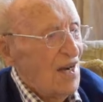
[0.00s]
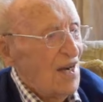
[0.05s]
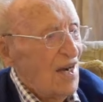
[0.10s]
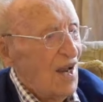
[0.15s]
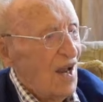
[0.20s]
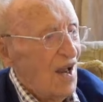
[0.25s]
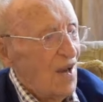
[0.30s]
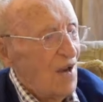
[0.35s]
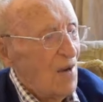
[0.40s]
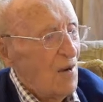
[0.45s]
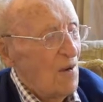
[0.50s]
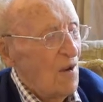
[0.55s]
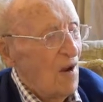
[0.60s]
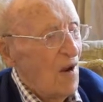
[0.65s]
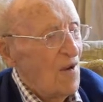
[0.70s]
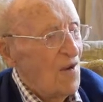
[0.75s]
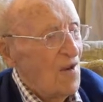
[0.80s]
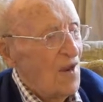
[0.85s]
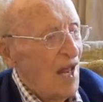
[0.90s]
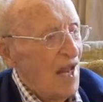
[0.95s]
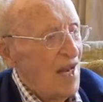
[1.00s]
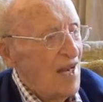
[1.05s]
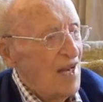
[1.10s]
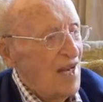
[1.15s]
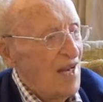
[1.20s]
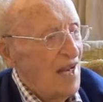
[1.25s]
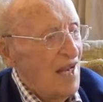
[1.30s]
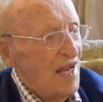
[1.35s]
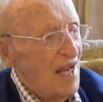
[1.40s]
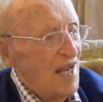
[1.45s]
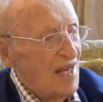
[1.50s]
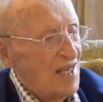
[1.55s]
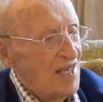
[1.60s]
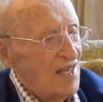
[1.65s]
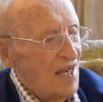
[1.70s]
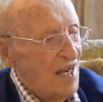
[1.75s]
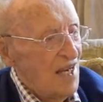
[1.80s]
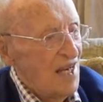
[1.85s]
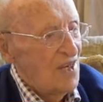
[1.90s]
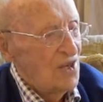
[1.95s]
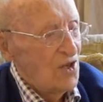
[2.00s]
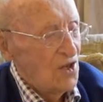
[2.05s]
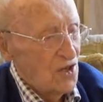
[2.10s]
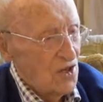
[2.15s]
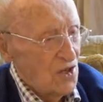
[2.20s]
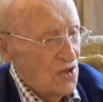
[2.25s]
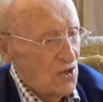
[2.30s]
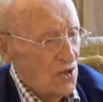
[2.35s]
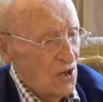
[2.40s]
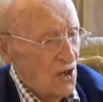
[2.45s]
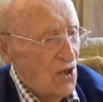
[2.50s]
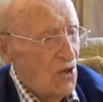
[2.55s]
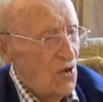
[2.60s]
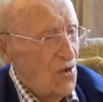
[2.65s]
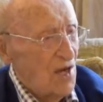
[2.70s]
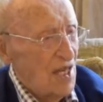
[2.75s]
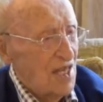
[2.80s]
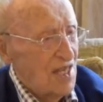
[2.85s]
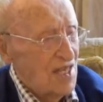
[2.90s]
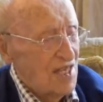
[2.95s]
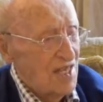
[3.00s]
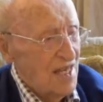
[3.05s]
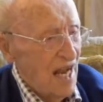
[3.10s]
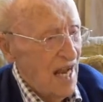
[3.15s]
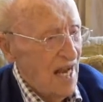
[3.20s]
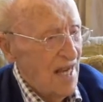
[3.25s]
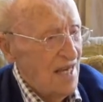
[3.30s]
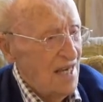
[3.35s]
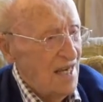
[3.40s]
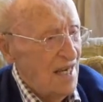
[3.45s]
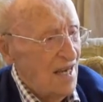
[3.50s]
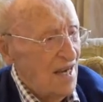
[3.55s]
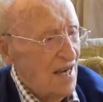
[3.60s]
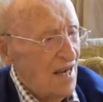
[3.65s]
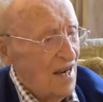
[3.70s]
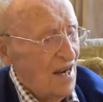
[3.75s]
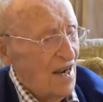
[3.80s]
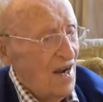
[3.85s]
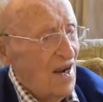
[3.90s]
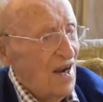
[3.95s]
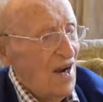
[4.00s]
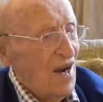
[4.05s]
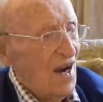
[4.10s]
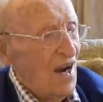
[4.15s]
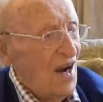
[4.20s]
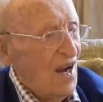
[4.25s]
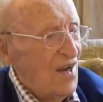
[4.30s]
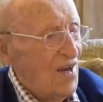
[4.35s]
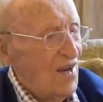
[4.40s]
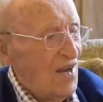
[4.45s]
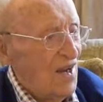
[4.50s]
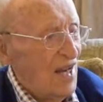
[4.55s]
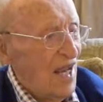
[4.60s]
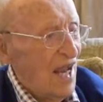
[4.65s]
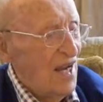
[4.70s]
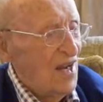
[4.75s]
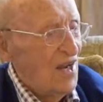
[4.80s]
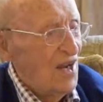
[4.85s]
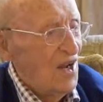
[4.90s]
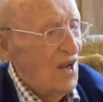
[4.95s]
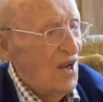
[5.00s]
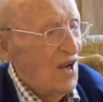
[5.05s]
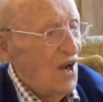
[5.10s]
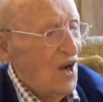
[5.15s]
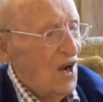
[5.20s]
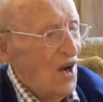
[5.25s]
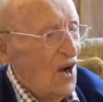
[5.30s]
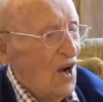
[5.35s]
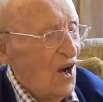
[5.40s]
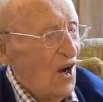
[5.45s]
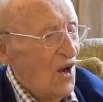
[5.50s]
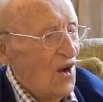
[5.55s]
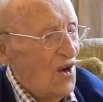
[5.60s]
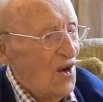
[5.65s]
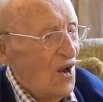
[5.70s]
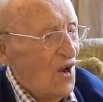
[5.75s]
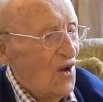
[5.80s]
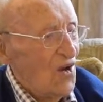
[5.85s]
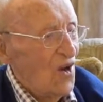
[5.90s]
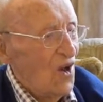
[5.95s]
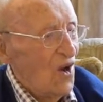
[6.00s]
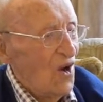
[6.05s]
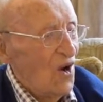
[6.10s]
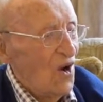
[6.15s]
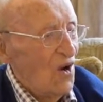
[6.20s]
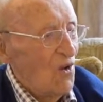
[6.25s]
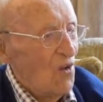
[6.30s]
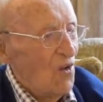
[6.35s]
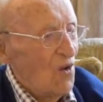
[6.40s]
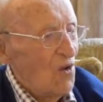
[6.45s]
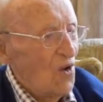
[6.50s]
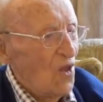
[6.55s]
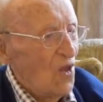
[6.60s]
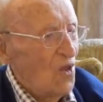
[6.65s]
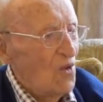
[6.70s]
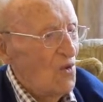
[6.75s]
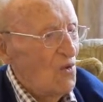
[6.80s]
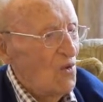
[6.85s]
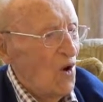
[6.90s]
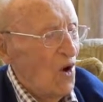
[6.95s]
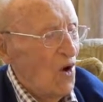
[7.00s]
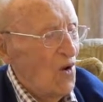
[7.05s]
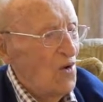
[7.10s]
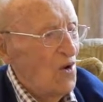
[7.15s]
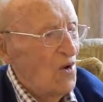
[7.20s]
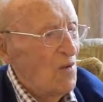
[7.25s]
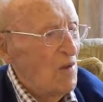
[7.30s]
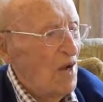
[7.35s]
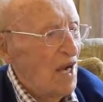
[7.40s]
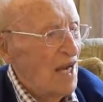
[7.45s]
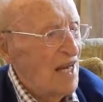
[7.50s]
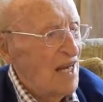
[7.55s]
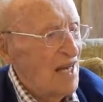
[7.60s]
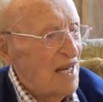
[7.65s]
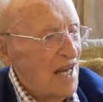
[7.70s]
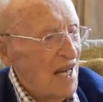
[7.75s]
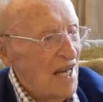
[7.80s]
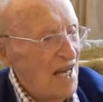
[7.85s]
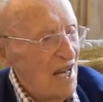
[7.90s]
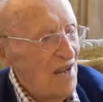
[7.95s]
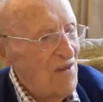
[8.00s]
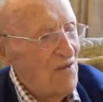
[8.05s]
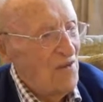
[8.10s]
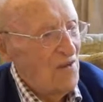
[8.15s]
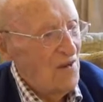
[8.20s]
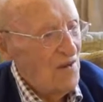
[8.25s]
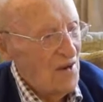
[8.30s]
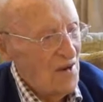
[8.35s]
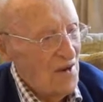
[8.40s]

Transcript: uh, and then Echi Ju is 10. Yeah. And then and, and oh, another one, make it 11.